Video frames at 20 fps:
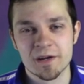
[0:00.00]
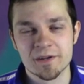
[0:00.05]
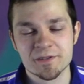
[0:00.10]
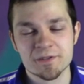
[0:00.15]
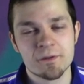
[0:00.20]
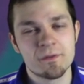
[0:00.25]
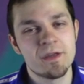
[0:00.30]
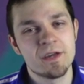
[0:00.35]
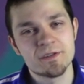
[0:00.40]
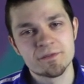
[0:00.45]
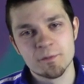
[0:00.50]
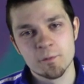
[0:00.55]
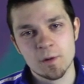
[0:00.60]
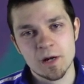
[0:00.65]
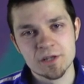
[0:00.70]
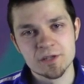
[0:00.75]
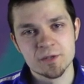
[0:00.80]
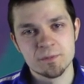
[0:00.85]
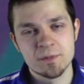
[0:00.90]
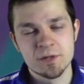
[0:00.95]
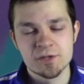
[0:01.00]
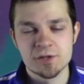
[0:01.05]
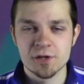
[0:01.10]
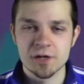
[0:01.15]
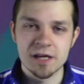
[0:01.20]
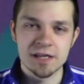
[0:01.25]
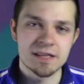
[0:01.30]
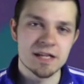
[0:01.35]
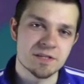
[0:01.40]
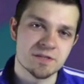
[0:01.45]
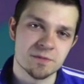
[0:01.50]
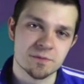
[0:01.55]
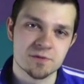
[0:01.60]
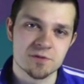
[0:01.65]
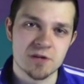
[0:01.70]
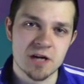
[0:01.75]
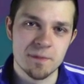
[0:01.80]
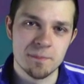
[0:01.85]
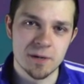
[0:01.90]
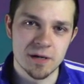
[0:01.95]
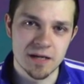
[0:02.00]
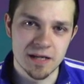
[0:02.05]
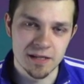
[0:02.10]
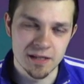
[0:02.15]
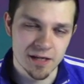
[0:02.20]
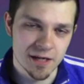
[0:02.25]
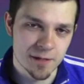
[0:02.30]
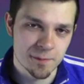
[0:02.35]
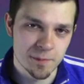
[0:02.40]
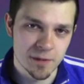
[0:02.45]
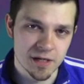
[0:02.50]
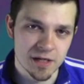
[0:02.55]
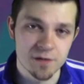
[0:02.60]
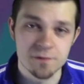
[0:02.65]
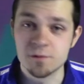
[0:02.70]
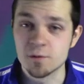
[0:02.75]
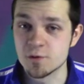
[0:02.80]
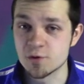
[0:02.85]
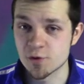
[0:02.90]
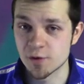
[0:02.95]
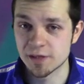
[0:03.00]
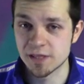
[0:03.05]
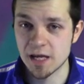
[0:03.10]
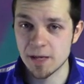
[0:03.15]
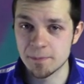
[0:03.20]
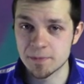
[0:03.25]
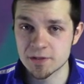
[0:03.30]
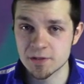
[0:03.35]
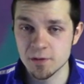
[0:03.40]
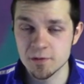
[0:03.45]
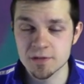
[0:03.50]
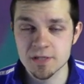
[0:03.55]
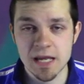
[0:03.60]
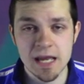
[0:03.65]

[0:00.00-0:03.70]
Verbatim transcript: So thanks for watching. Be sure to hit that subscribe button and like button if you enjoyed the episodes,